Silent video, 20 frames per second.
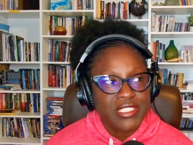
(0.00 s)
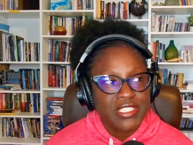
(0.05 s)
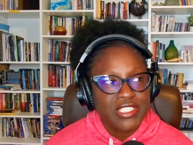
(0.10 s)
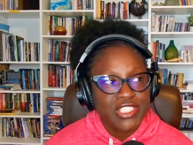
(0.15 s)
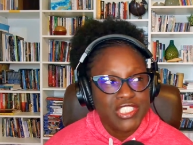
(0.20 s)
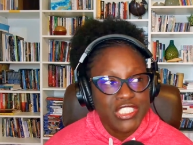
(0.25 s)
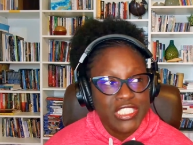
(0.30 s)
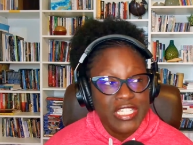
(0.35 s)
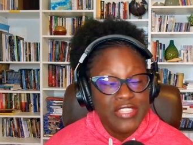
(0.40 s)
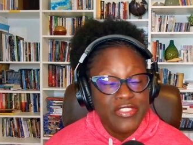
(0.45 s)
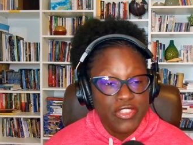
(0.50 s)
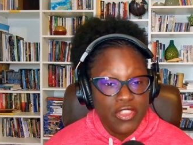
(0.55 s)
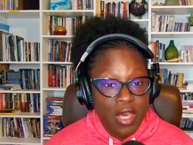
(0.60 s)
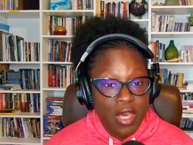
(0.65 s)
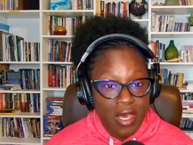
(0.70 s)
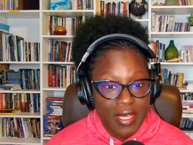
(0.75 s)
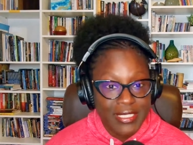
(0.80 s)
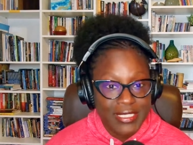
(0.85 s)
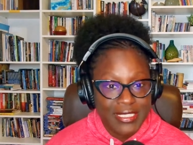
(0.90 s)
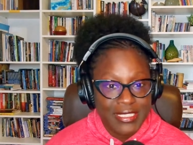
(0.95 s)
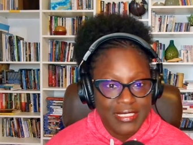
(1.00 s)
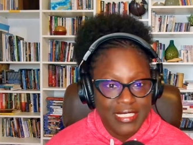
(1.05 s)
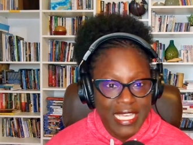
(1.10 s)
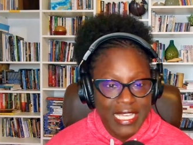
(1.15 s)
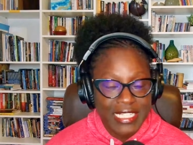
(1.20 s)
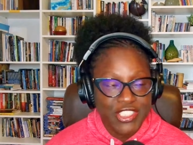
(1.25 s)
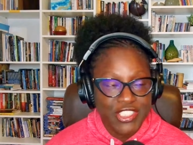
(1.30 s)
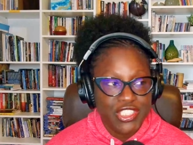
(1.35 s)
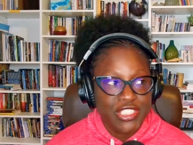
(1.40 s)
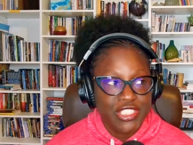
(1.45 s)
she thought
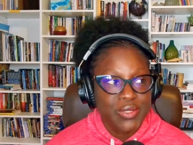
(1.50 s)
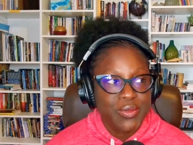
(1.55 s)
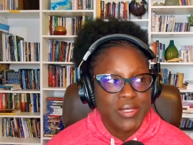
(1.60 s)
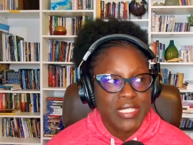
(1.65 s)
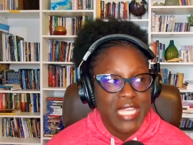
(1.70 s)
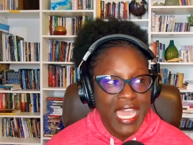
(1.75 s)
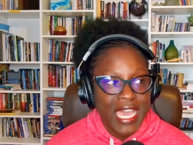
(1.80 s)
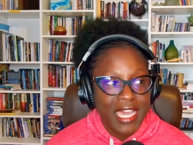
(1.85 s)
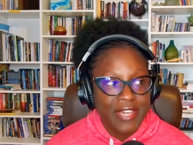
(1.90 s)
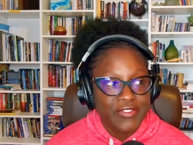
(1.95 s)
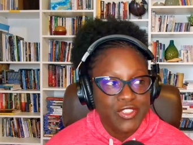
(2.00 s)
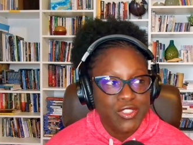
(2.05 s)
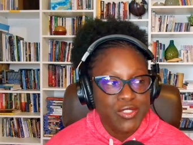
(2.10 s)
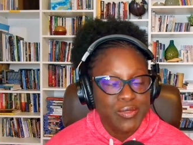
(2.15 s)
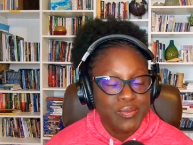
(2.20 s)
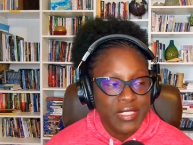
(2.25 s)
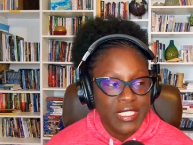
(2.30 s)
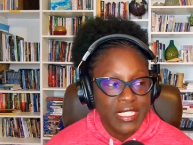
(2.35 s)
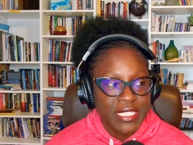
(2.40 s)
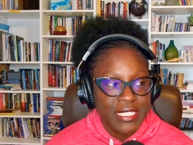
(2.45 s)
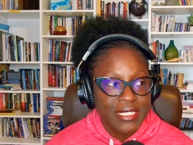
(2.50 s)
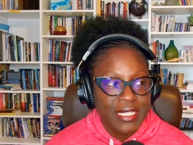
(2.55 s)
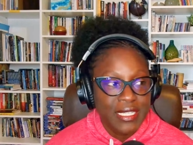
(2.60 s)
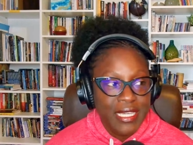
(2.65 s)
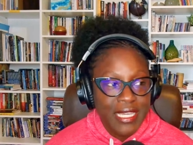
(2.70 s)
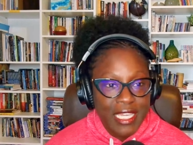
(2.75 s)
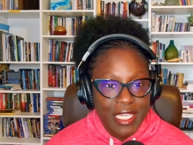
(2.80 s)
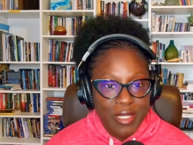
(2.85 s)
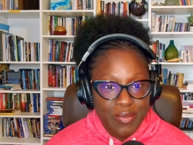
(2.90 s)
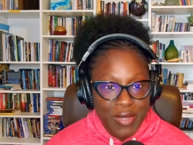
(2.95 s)
that she would have to be
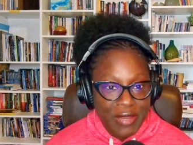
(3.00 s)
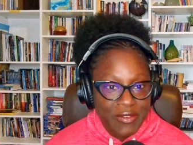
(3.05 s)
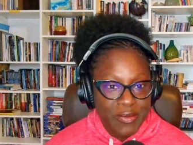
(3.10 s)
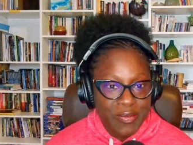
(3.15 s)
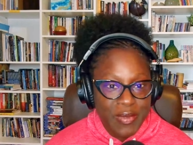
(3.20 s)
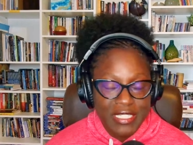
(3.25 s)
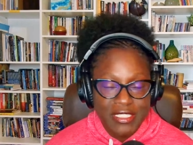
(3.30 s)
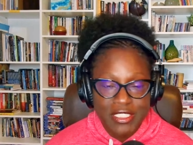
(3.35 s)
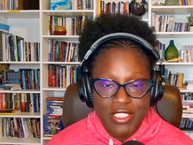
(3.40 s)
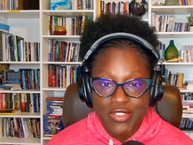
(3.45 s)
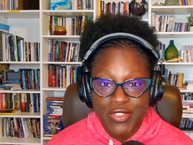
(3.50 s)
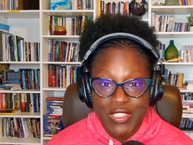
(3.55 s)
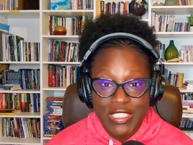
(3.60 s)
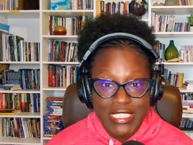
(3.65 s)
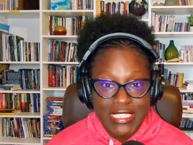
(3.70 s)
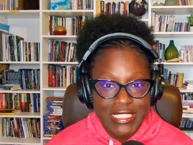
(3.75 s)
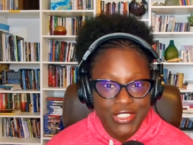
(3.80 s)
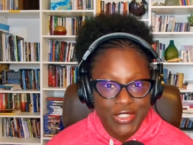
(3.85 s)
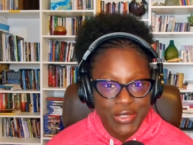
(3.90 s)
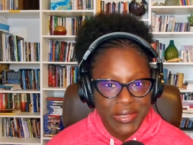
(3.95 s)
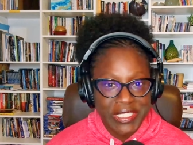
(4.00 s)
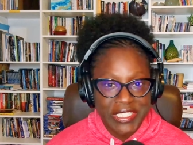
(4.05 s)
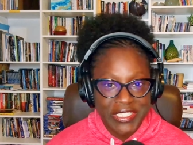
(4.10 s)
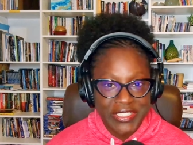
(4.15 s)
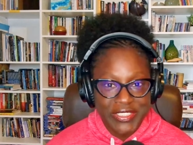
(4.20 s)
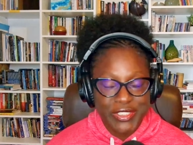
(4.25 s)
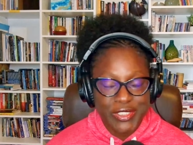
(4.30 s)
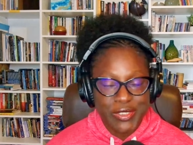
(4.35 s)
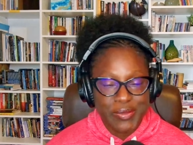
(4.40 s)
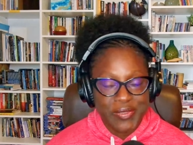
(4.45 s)
in private practice for at least 3
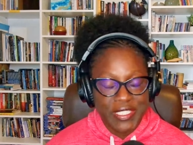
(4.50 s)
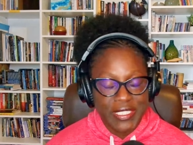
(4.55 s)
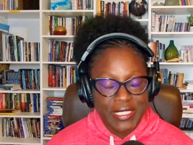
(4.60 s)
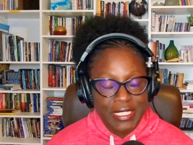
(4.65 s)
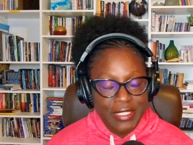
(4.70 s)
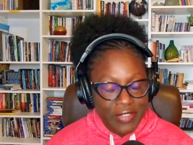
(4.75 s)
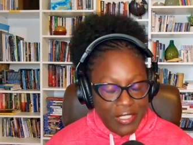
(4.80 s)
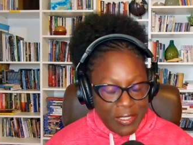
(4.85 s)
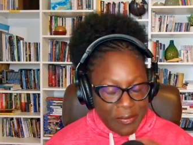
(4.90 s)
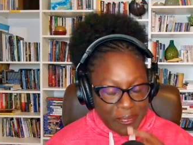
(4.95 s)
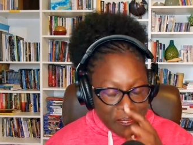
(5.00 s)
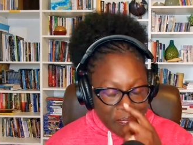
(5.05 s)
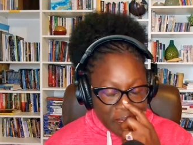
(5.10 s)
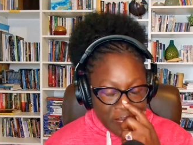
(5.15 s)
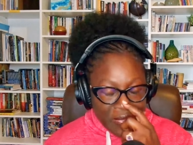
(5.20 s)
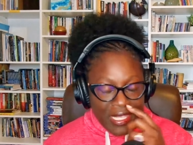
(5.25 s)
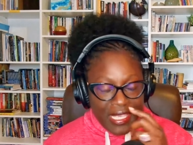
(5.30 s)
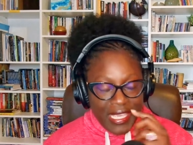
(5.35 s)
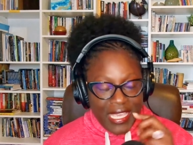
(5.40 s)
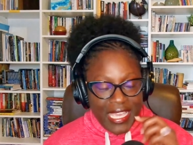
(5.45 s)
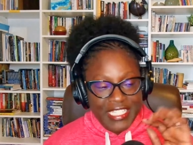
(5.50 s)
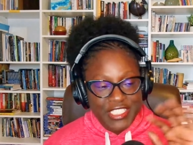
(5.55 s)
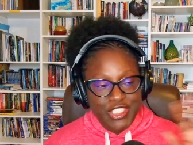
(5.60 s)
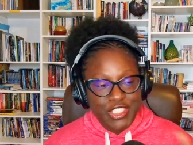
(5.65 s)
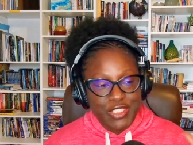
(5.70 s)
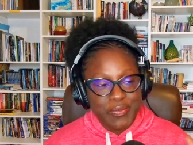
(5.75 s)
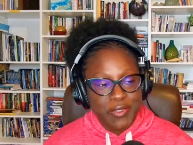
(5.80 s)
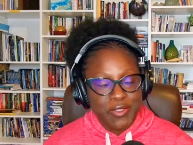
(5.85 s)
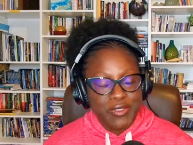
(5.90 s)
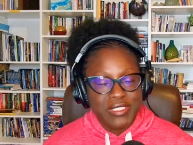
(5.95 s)
years to break even. And
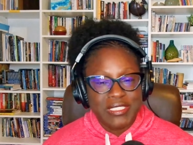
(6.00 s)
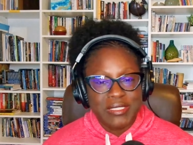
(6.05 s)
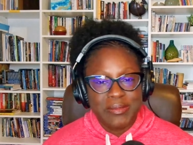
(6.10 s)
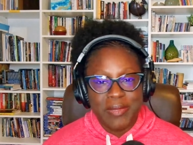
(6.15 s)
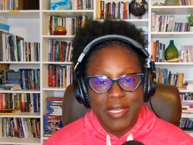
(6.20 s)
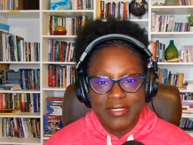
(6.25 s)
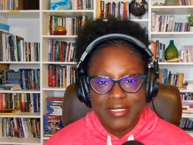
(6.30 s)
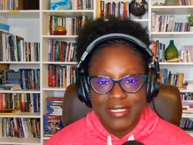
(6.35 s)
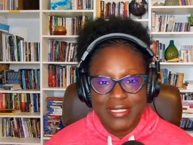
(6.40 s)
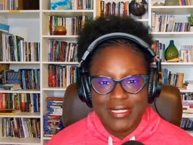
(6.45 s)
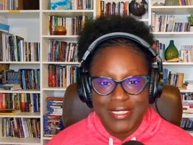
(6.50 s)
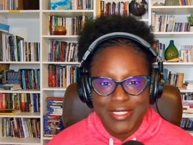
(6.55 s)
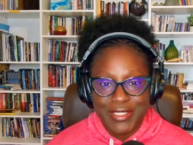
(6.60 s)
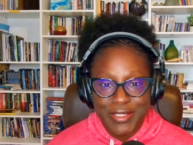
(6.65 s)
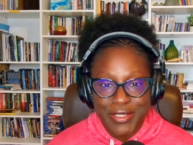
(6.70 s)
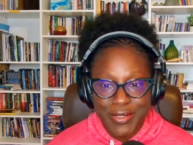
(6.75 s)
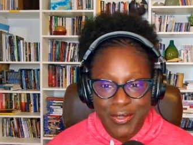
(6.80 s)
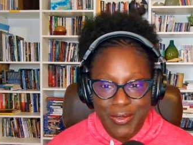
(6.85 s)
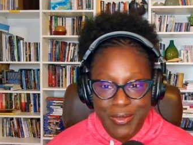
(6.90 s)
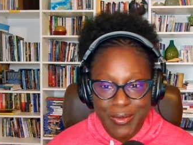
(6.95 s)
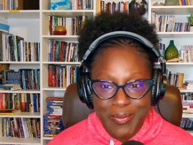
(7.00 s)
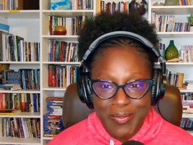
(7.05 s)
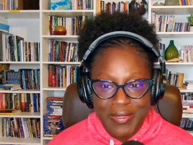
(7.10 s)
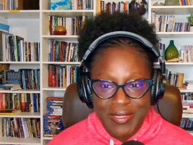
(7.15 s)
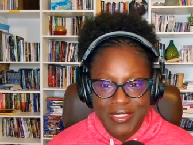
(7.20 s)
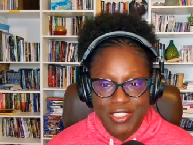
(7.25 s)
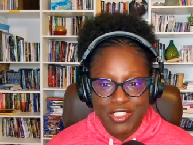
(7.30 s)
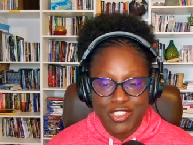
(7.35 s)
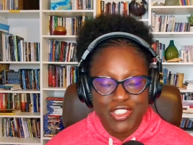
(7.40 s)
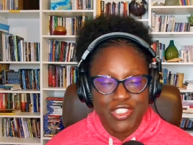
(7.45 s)
she posted about this in the group.
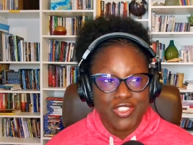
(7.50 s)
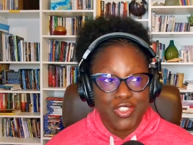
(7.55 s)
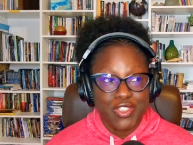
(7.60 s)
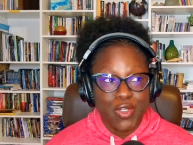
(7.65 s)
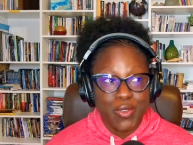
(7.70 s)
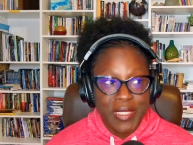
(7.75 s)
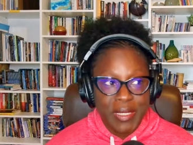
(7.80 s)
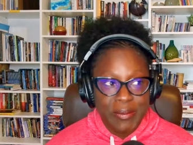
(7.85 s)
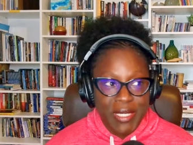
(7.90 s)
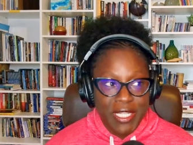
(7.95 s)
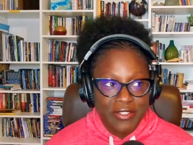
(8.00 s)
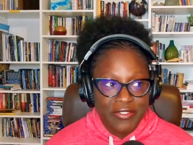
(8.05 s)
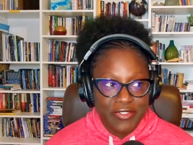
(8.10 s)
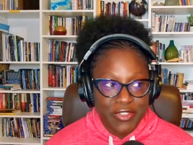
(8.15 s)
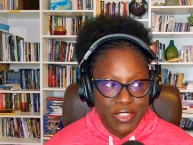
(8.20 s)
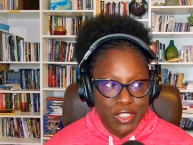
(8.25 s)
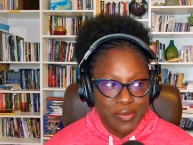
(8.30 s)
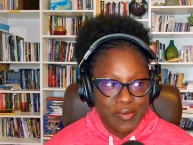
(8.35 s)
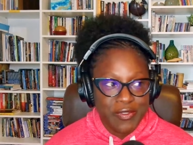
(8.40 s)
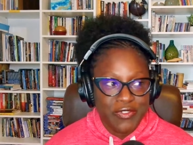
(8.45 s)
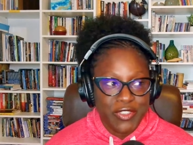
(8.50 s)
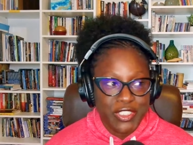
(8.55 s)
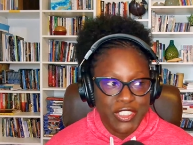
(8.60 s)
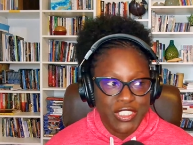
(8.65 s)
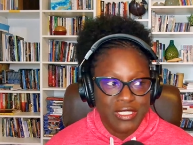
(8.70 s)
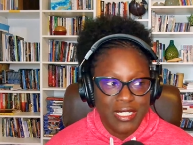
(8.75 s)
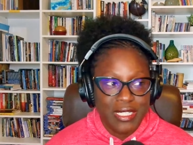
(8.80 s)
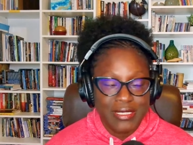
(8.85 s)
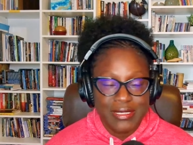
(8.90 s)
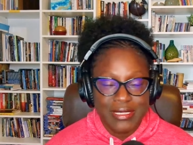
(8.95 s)
She told me about it first before she
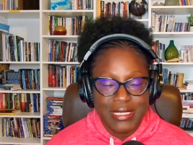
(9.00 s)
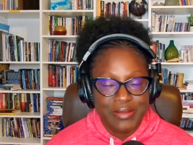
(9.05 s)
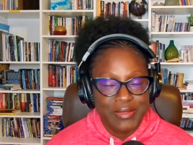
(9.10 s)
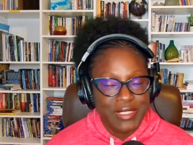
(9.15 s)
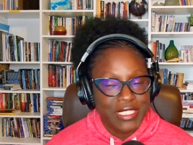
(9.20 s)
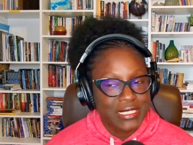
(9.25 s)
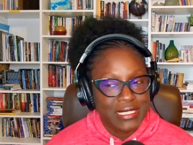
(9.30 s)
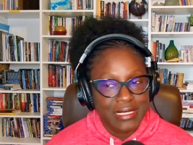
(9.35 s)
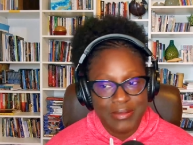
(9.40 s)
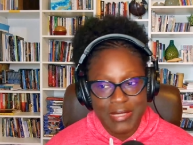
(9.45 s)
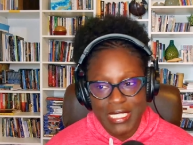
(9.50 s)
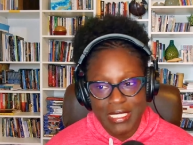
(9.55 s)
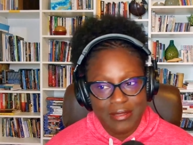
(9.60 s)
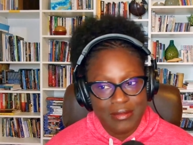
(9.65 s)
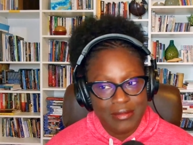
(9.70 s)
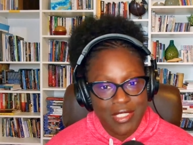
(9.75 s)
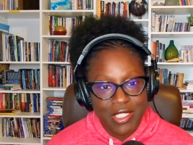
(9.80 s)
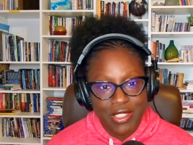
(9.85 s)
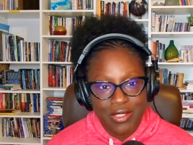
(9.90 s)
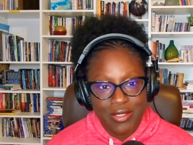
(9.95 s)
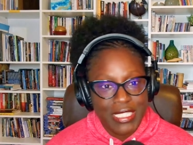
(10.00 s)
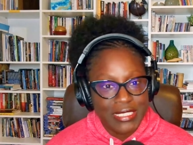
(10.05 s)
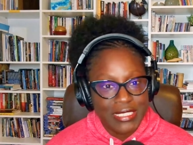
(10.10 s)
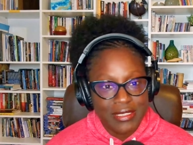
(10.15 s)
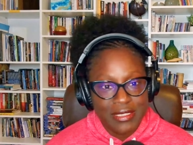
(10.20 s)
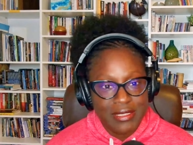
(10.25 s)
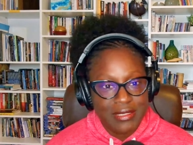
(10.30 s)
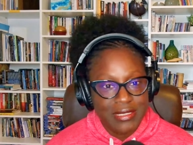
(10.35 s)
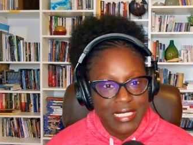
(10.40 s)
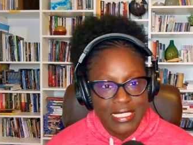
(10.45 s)
got into EBS. I'm like, no,
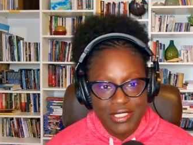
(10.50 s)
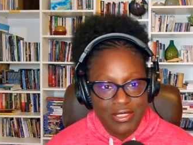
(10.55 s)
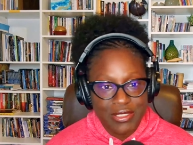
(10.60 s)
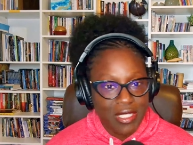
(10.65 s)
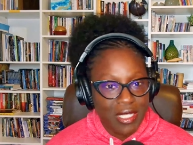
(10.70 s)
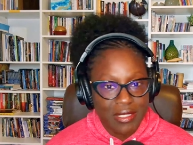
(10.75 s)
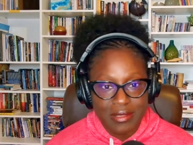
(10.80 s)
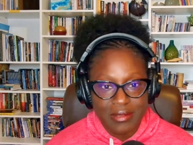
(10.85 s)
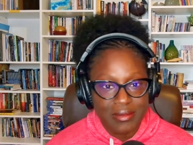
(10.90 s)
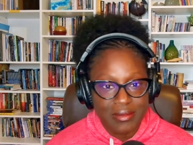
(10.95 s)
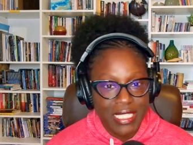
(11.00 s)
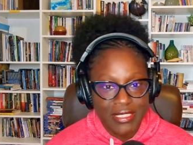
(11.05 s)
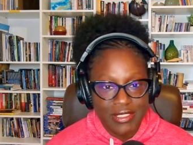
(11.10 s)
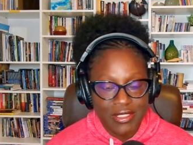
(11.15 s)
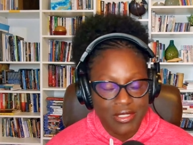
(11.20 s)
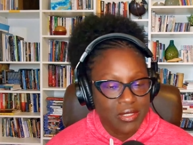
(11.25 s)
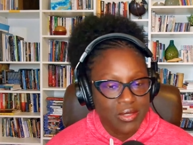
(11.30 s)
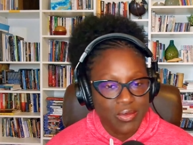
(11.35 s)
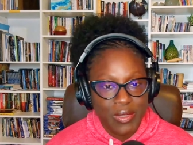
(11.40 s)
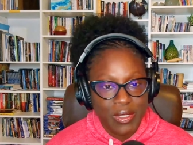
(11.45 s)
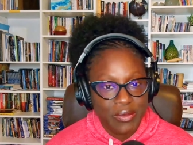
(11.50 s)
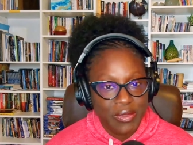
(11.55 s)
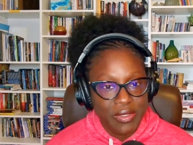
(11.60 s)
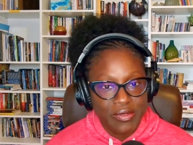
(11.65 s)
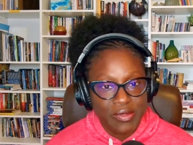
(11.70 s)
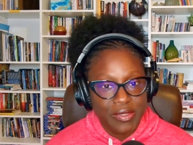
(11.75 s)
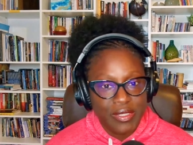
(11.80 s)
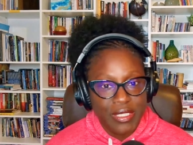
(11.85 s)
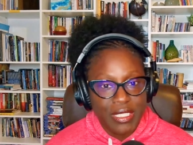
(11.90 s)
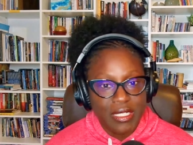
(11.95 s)
that's not the way we
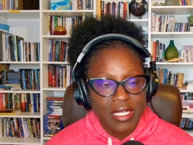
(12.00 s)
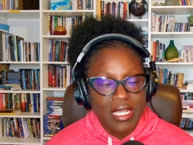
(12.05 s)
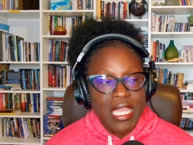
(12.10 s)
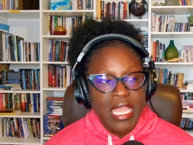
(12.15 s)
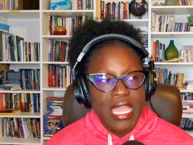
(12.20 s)
roll here.